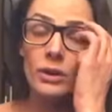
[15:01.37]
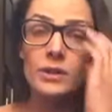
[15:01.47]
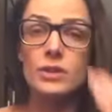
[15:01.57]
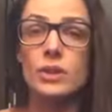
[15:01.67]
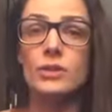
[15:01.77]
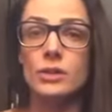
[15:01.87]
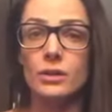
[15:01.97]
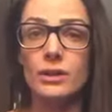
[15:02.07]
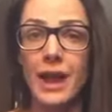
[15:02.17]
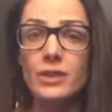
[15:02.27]
conditioned to
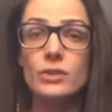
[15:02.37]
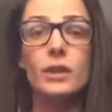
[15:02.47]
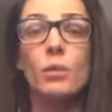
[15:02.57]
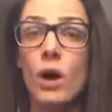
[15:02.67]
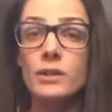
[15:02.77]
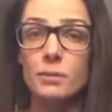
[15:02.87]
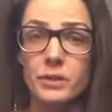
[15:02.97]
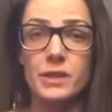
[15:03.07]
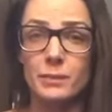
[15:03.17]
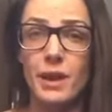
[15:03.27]
naturally want to
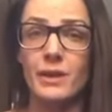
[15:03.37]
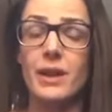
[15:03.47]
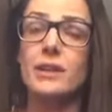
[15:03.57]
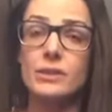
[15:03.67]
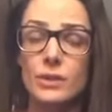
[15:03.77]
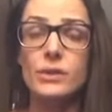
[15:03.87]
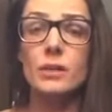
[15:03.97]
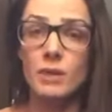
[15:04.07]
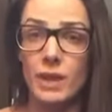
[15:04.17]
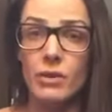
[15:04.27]
please men and excuse
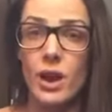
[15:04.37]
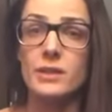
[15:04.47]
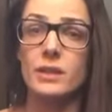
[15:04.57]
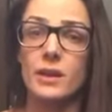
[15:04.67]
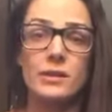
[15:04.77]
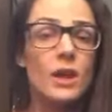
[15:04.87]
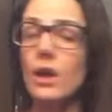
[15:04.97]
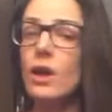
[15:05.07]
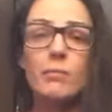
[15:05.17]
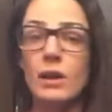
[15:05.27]
their behavior as it is.
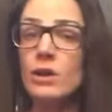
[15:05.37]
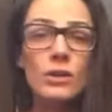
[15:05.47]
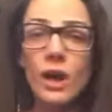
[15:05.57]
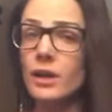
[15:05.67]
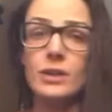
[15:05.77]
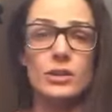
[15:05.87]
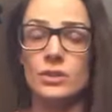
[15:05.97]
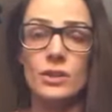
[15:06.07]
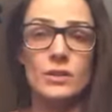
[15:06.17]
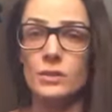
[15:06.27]
Men are not
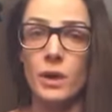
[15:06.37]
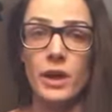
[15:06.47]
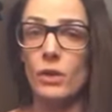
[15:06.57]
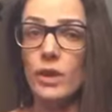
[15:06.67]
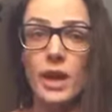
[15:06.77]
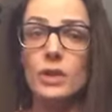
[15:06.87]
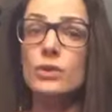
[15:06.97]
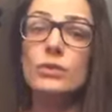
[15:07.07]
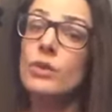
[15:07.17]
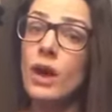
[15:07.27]
conditioned in this way, okay? You
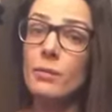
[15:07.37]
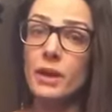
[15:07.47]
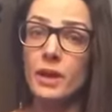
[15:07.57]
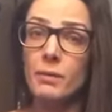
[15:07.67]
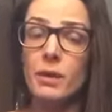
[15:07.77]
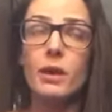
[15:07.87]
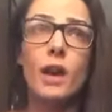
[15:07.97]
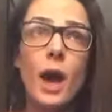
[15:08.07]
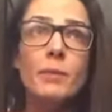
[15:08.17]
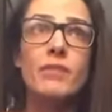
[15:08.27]
do not pick up a
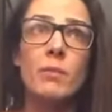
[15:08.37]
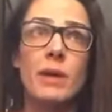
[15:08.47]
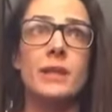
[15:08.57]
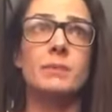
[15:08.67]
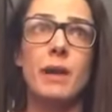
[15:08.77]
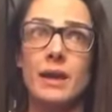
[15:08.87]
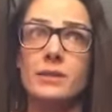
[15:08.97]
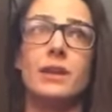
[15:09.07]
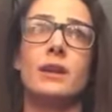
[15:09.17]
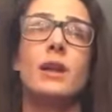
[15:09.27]
copy of a man's
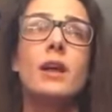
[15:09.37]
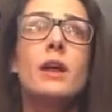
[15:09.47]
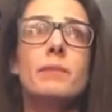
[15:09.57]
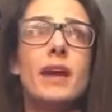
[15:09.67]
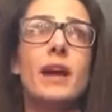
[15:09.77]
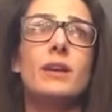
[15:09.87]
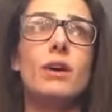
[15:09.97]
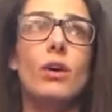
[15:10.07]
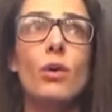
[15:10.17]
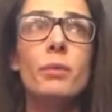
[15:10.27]
magazine and
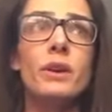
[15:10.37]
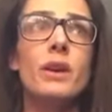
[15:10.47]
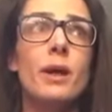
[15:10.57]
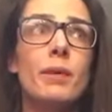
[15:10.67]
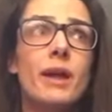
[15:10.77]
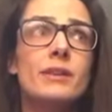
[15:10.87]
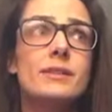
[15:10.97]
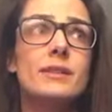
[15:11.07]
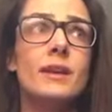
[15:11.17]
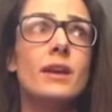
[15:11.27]
open it up and
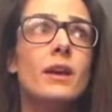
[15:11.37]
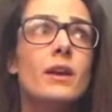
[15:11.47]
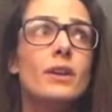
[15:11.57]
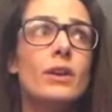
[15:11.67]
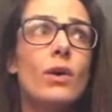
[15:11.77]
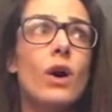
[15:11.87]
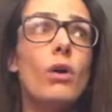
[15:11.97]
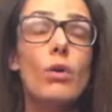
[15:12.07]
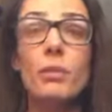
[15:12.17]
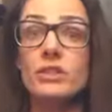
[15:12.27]
see, you know, a
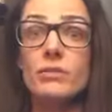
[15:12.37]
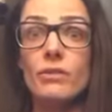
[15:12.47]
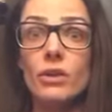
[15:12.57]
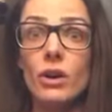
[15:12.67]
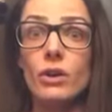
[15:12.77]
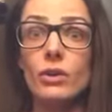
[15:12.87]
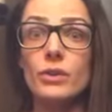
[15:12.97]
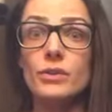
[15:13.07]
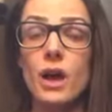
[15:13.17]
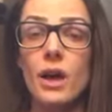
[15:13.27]
whole bunch of different
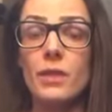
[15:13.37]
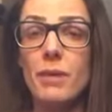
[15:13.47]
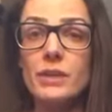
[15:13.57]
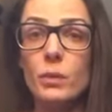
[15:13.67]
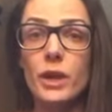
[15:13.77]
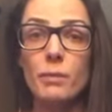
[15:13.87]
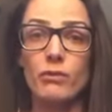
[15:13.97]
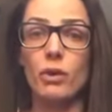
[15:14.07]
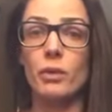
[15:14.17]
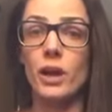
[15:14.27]
articles on the best way to
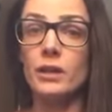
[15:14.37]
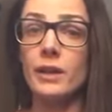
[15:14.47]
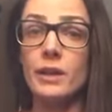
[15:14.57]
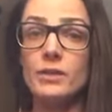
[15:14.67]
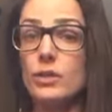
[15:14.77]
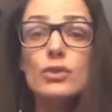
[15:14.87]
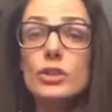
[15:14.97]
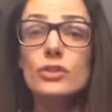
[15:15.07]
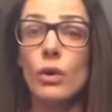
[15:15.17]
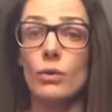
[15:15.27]
perform cunnilingus. You
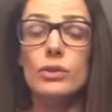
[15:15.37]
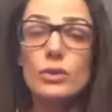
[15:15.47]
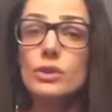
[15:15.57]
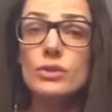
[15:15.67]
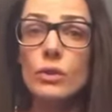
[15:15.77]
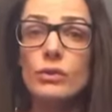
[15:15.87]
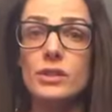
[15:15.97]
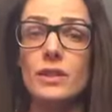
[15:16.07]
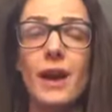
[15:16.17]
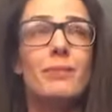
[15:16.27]
just don't. You just don't
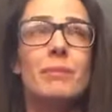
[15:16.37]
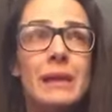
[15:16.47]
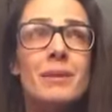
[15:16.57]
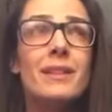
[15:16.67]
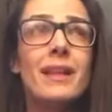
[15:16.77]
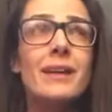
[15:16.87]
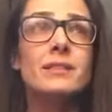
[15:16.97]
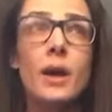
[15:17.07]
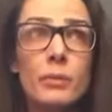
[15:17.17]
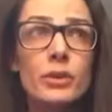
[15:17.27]
see that. Maybe in the
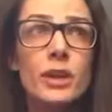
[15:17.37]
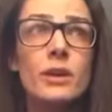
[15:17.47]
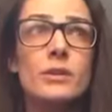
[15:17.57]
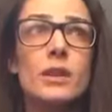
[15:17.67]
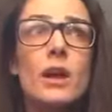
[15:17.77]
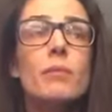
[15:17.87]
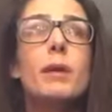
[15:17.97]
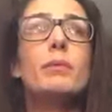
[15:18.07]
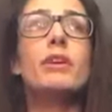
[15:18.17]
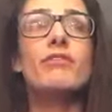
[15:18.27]
last couple of years,
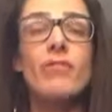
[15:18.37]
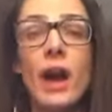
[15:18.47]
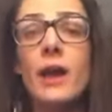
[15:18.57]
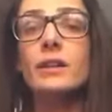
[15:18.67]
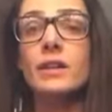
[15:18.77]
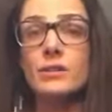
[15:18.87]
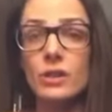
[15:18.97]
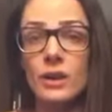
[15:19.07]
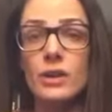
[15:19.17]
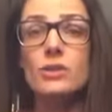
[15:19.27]
people are finally
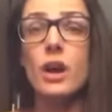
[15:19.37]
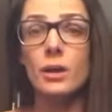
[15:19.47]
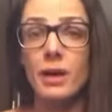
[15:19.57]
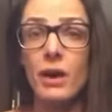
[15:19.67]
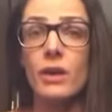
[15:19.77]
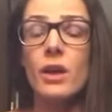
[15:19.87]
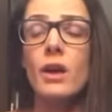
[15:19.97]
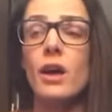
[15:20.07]
starting to talk about,